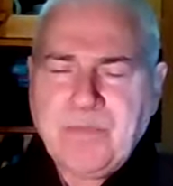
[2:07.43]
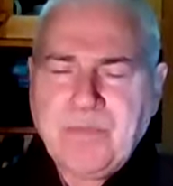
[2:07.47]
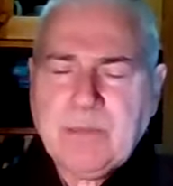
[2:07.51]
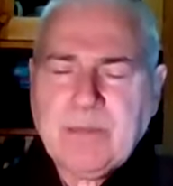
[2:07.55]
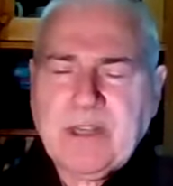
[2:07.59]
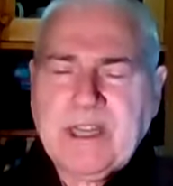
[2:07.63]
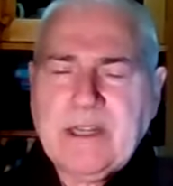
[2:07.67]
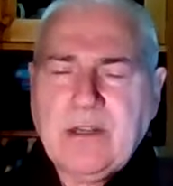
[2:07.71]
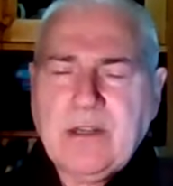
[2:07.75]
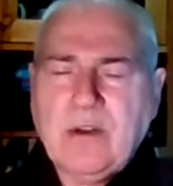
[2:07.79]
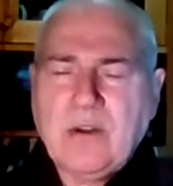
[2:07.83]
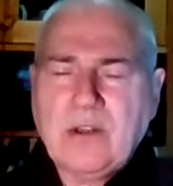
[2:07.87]

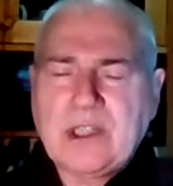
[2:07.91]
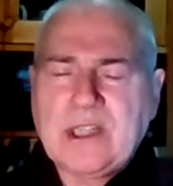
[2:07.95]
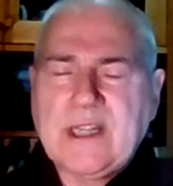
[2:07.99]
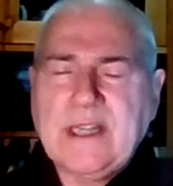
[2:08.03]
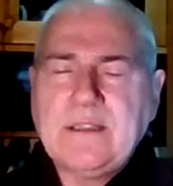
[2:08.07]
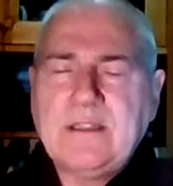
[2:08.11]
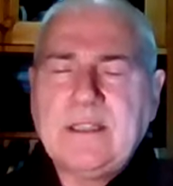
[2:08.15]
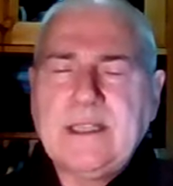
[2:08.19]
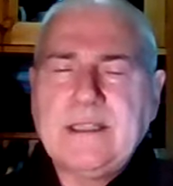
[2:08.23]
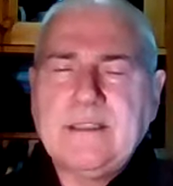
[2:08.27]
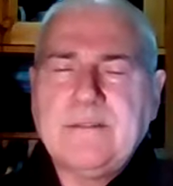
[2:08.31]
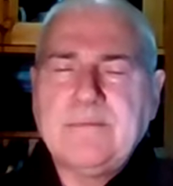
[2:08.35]
May all
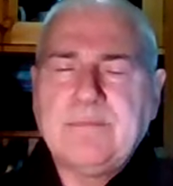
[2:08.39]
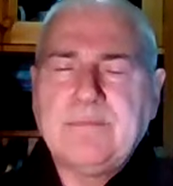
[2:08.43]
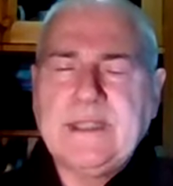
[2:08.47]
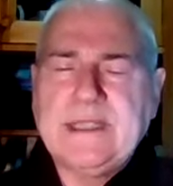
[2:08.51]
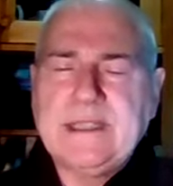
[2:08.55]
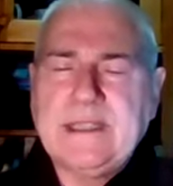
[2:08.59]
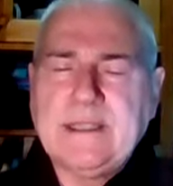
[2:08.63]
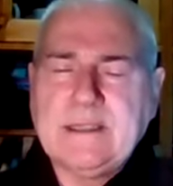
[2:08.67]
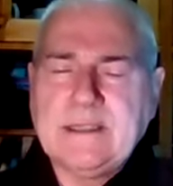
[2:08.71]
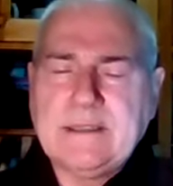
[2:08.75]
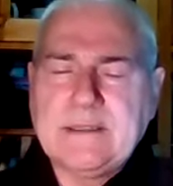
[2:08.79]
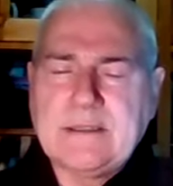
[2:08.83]
sentient
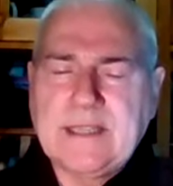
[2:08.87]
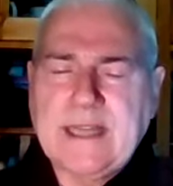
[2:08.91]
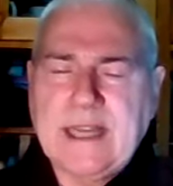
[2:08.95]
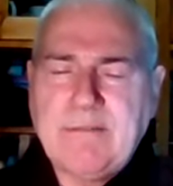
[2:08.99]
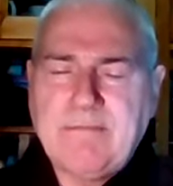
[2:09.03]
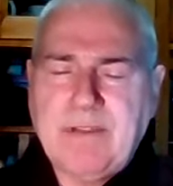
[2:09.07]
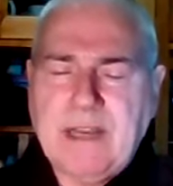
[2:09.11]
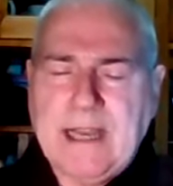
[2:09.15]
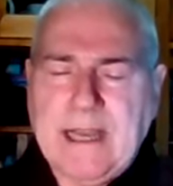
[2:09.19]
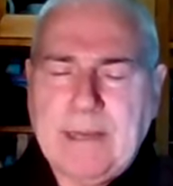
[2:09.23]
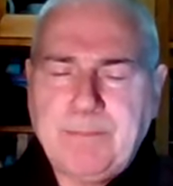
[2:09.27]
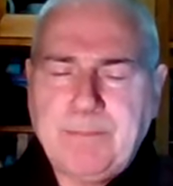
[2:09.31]
beings
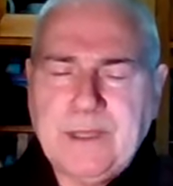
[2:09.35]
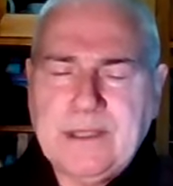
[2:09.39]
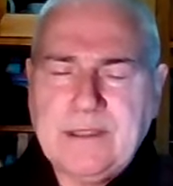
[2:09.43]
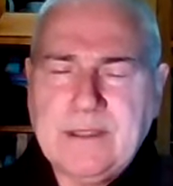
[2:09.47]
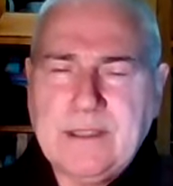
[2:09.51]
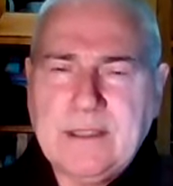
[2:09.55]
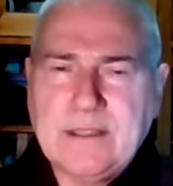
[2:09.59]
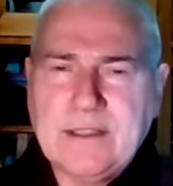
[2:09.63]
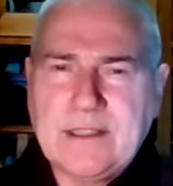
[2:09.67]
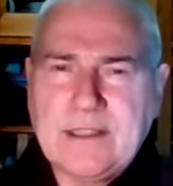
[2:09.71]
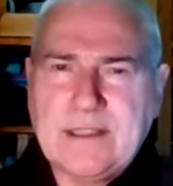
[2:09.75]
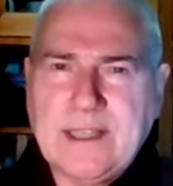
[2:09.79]
have
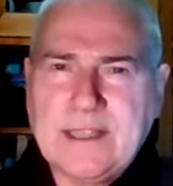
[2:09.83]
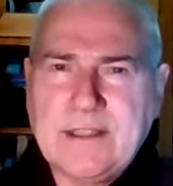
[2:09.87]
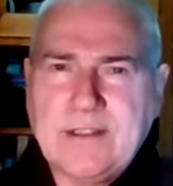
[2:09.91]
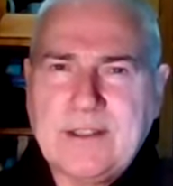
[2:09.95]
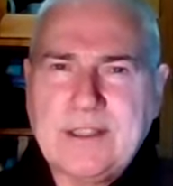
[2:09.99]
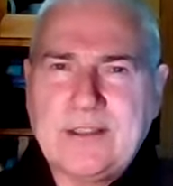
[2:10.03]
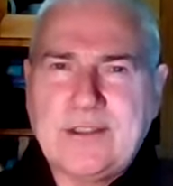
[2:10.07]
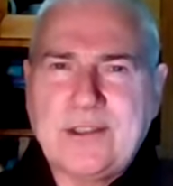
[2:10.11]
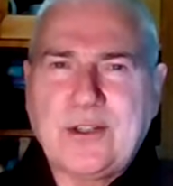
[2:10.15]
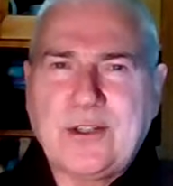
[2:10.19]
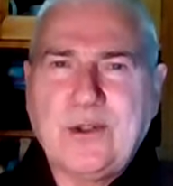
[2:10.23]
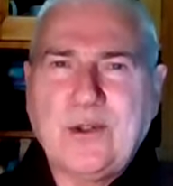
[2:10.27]
happiness and
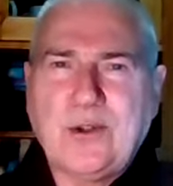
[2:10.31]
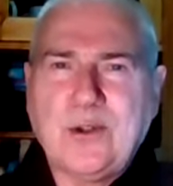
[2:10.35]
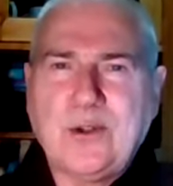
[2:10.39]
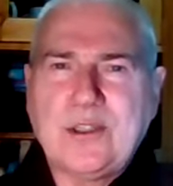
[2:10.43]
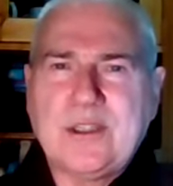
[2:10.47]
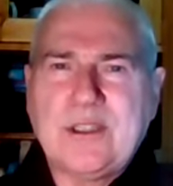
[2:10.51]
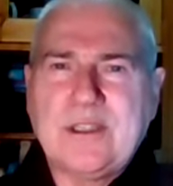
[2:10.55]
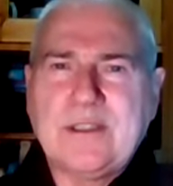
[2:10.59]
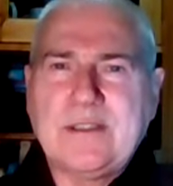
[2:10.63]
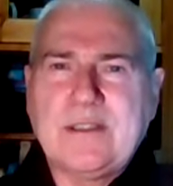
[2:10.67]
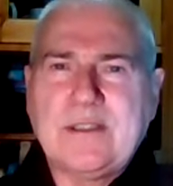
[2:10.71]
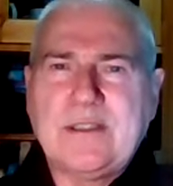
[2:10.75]
its
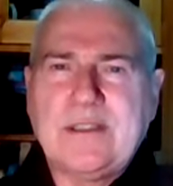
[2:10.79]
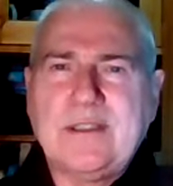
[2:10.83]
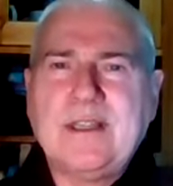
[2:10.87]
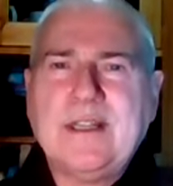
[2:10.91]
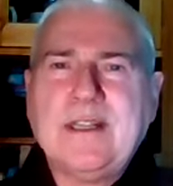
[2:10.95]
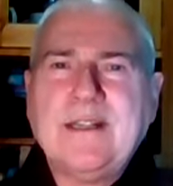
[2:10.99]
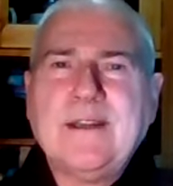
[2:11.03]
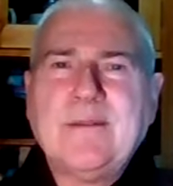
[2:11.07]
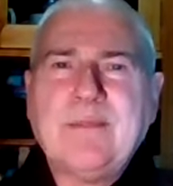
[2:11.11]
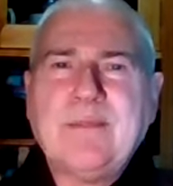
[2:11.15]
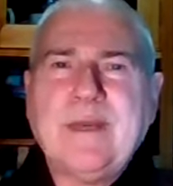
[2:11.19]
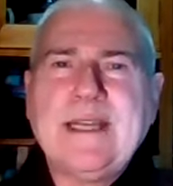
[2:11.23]
causes.
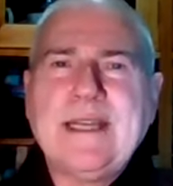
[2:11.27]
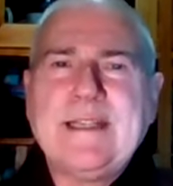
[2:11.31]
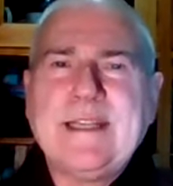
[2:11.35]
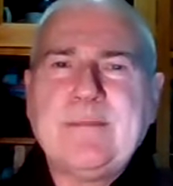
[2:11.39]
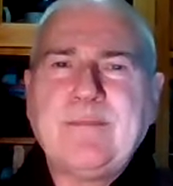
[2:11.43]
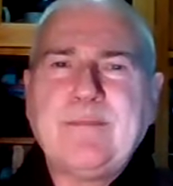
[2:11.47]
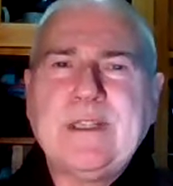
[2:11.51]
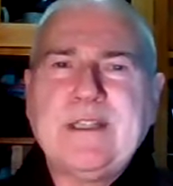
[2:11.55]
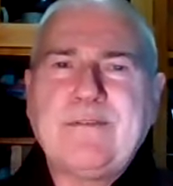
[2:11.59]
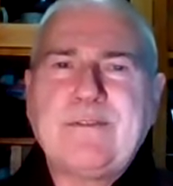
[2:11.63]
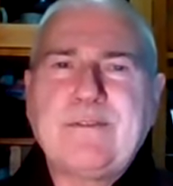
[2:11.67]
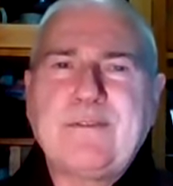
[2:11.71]
May they
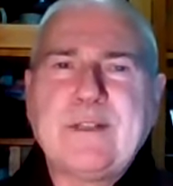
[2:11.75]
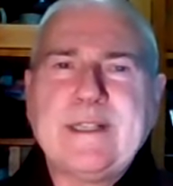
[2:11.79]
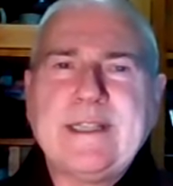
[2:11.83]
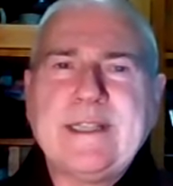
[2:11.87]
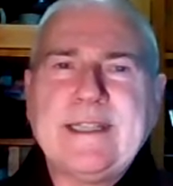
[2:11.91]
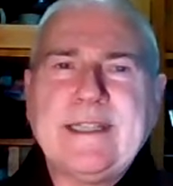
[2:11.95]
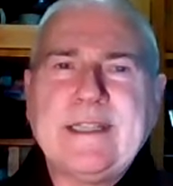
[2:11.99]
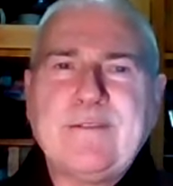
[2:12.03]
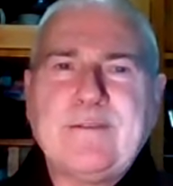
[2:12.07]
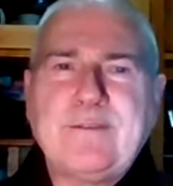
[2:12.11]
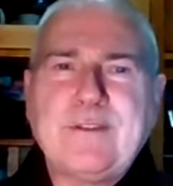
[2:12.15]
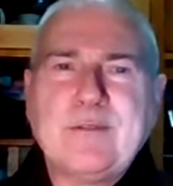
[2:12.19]
be
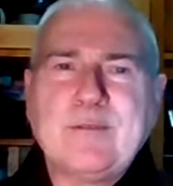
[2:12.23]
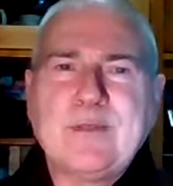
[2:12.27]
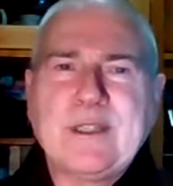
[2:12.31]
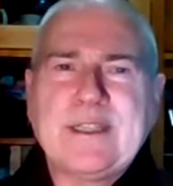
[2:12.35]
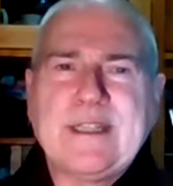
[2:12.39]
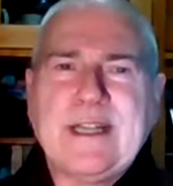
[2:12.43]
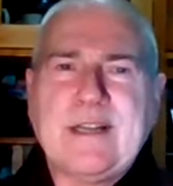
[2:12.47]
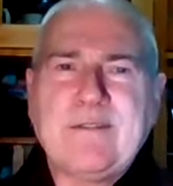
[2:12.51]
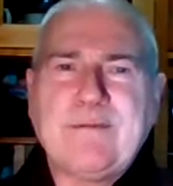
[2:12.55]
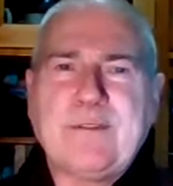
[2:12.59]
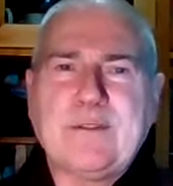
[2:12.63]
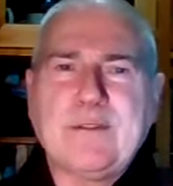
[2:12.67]
free from
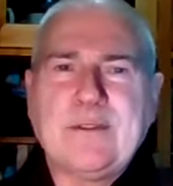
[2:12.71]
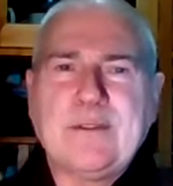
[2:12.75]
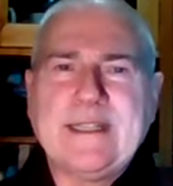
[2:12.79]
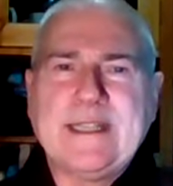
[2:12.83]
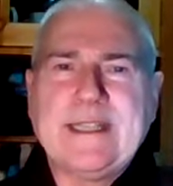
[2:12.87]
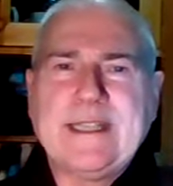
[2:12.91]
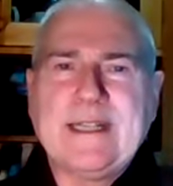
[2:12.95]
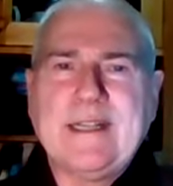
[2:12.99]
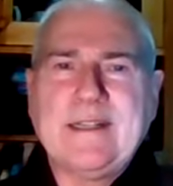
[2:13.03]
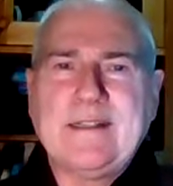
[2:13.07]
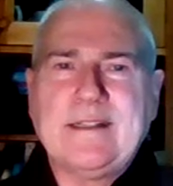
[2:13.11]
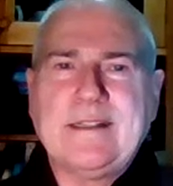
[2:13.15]

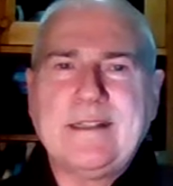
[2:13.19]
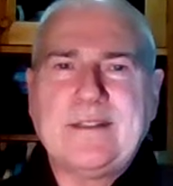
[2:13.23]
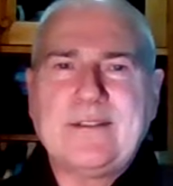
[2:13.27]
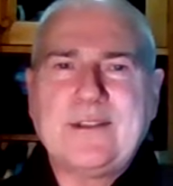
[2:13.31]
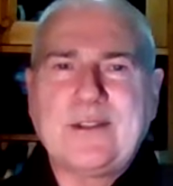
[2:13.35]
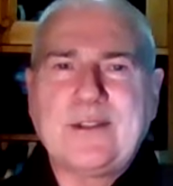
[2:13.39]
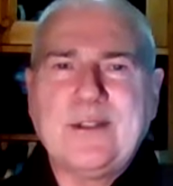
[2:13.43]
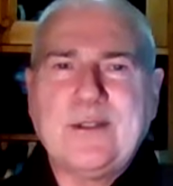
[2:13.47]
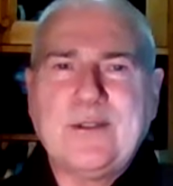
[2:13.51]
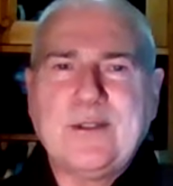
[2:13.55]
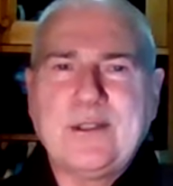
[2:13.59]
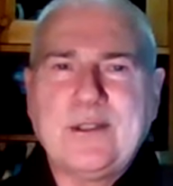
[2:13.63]
suffering and its
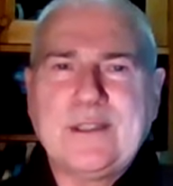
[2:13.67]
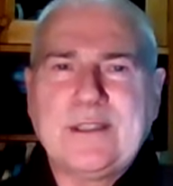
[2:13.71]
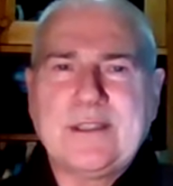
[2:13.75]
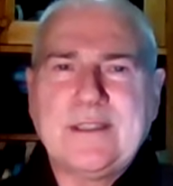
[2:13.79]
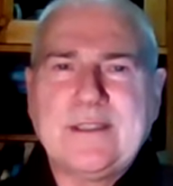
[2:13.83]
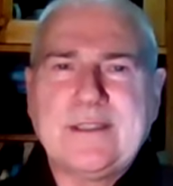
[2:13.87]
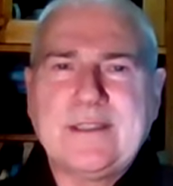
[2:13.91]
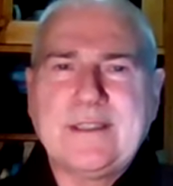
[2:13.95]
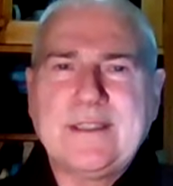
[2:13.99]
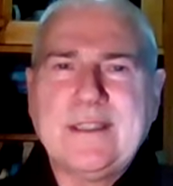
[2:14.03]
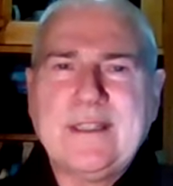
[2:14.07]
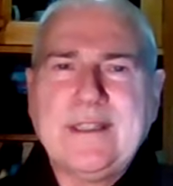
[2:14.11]

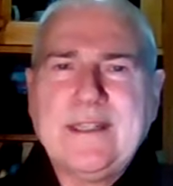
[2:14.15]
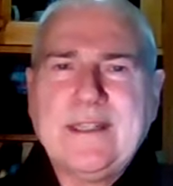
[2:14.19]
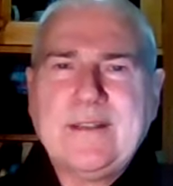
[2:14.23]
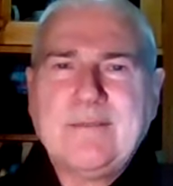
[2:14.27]
causes.